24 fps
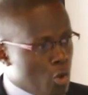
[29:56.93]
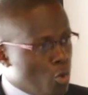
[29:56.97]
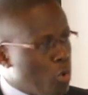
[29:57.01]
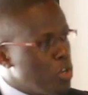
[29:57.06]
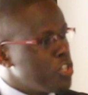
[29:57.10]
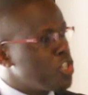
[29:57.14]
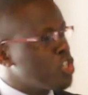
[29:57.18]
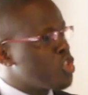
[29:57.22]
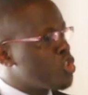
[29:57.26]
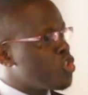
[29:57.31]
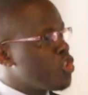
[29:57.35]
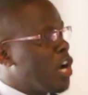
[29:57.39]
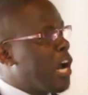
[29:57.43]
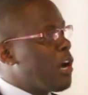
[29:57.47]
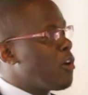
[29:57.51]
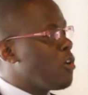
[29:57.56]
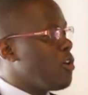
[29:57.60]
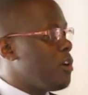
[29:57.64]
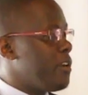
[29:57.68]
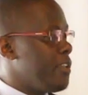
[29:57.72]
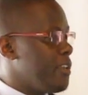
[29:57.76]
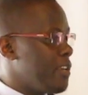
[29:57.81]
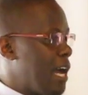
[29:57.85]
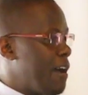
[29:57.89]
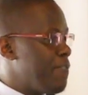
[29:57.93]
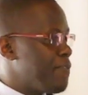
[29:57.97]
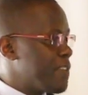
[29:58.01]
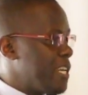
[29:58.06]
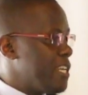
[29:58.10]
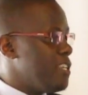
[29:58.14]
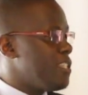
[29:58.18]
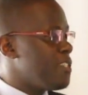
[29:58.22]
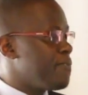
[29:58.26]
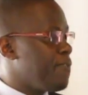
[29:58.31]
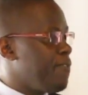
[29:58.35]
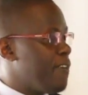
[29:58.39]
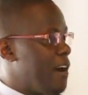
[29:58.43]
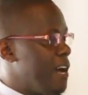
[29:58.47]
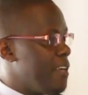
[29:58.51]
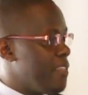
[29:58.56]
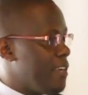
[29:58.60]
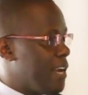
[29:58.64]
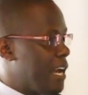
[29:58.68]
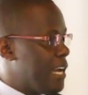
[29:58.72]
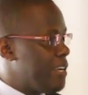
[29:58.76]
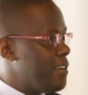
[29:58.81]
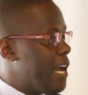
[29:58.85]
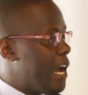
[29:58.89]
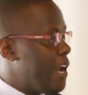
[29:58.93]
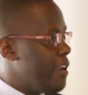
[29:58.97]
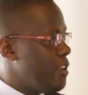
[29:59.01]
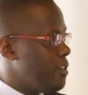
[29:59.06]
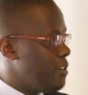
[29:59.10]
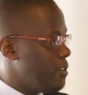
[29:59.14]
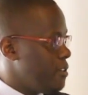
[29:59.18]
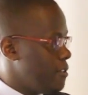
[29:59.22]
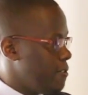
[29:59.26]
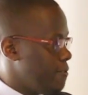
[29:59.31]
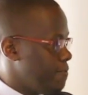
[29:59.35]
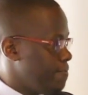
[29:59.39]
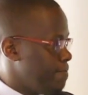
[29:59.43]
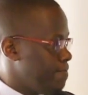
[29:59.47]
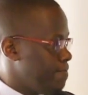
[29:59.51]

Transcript: He was struggling after his father had died.